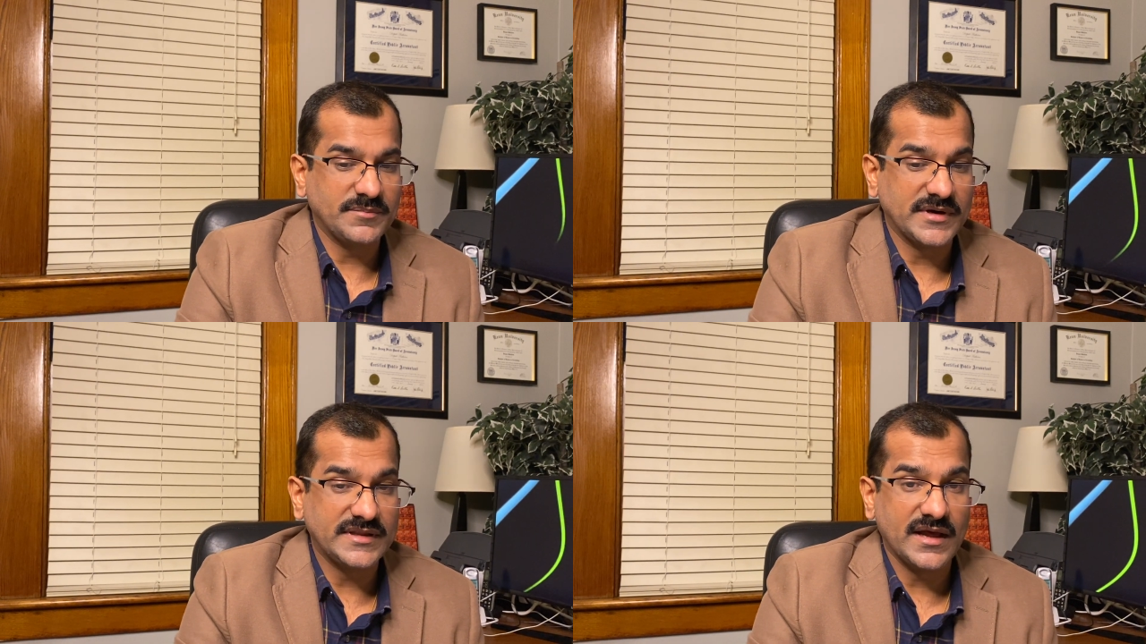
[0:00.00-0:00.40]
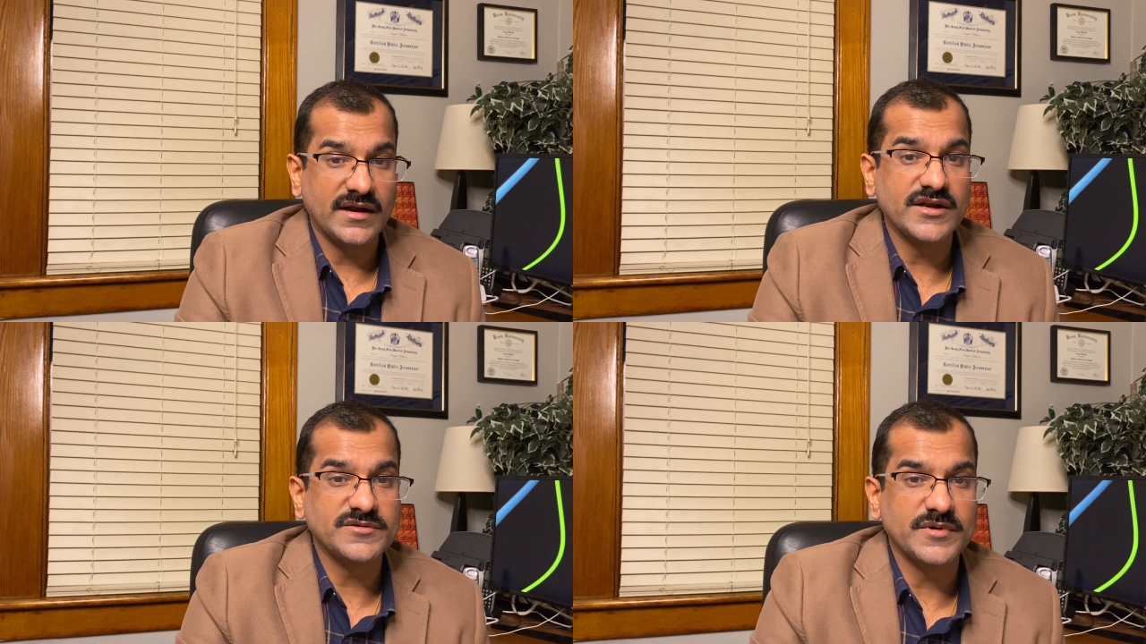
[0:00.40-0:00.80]
but they are
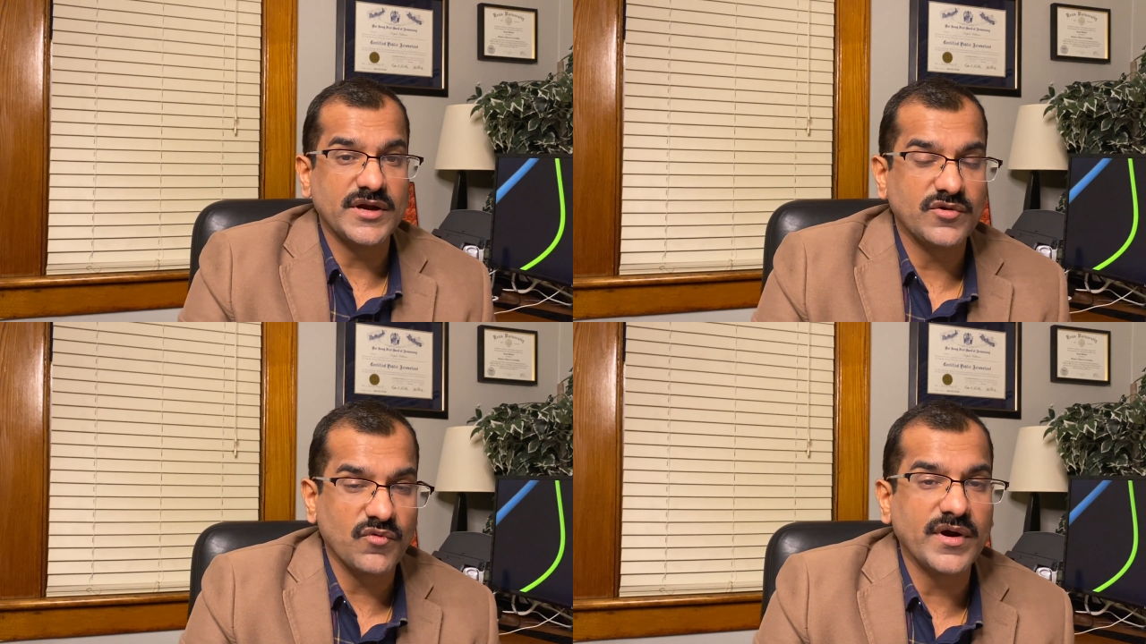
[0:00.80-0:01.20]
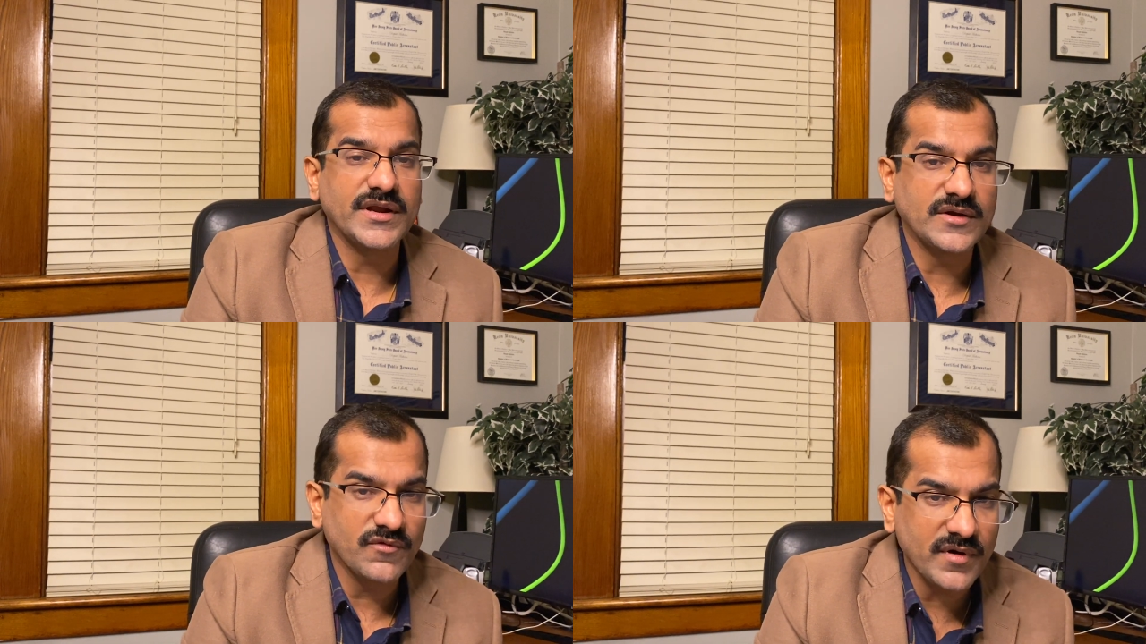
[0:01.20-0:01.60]
eligible in
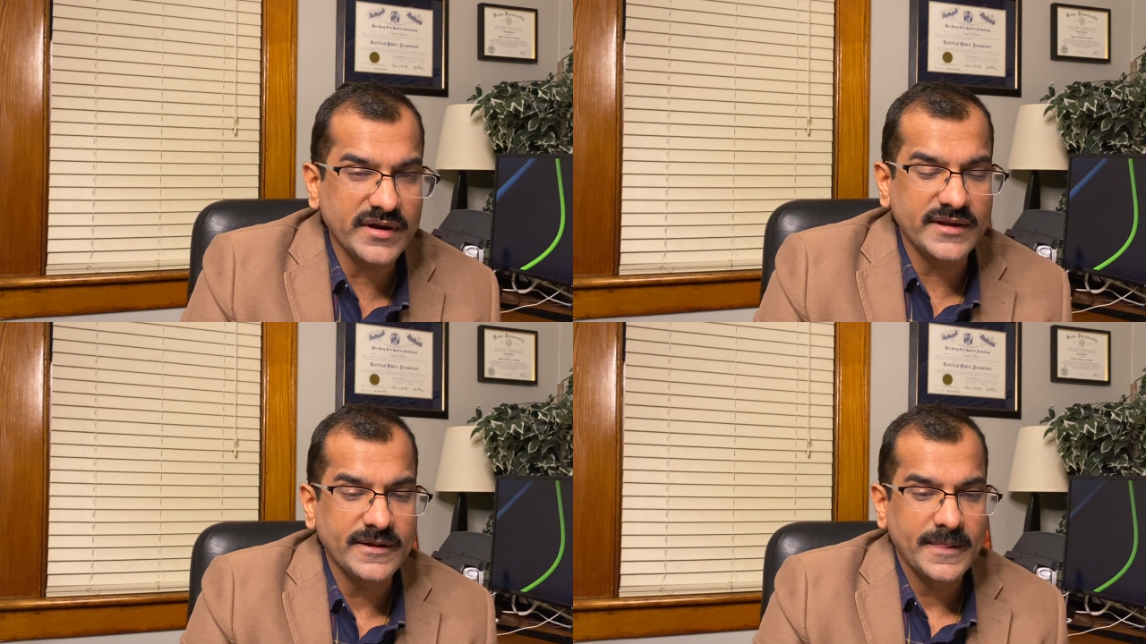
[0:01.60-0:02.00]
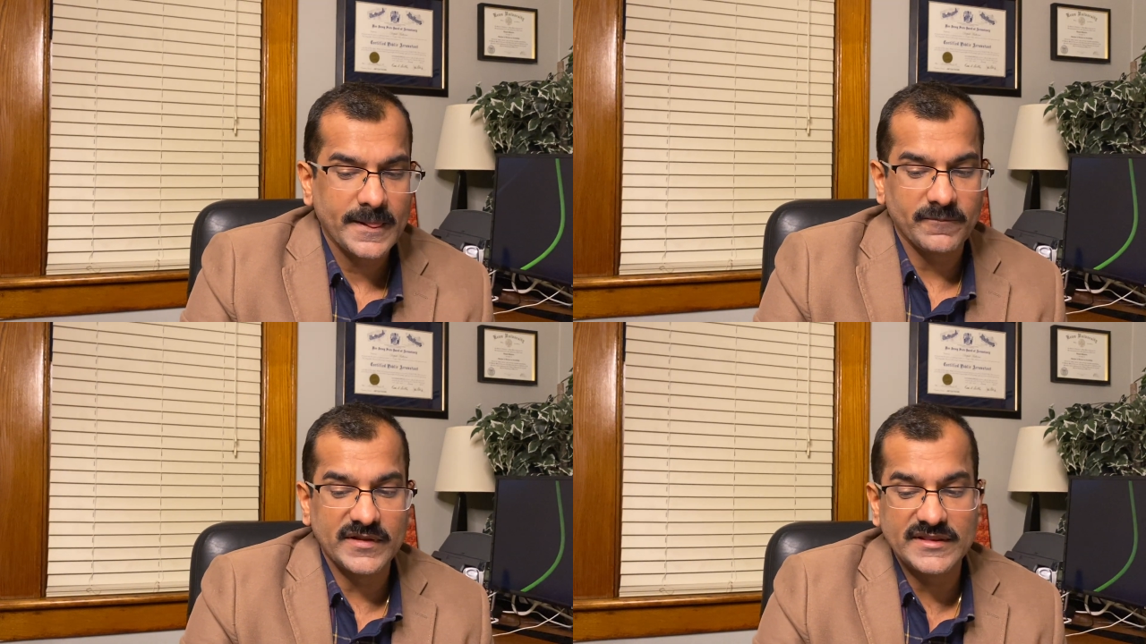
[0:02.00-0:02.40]
2020,
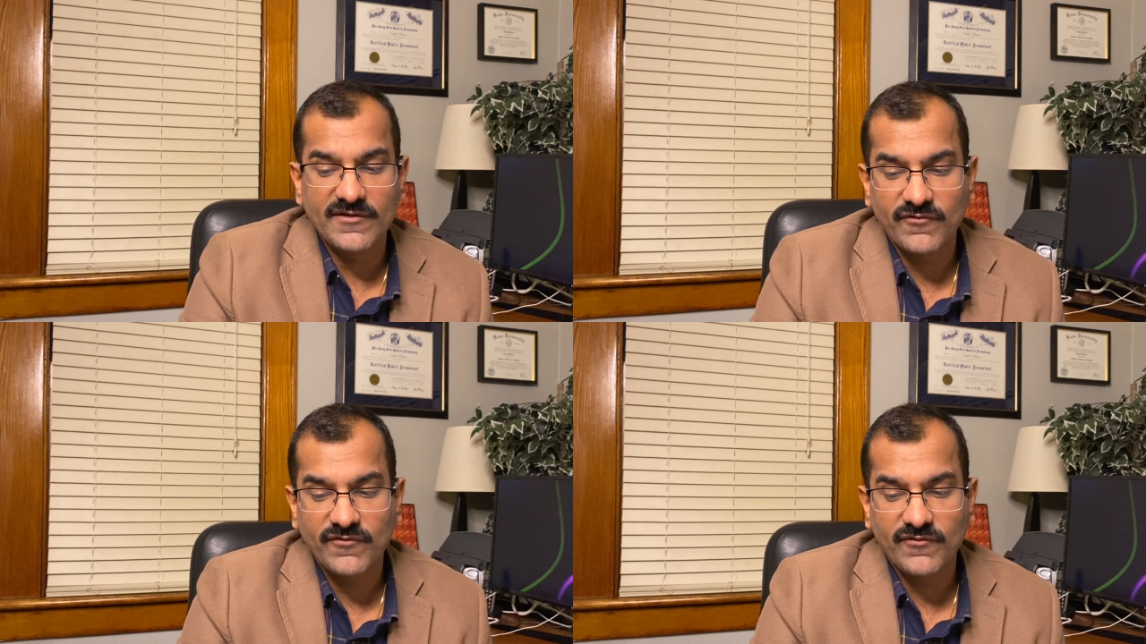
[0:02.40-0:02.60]
when they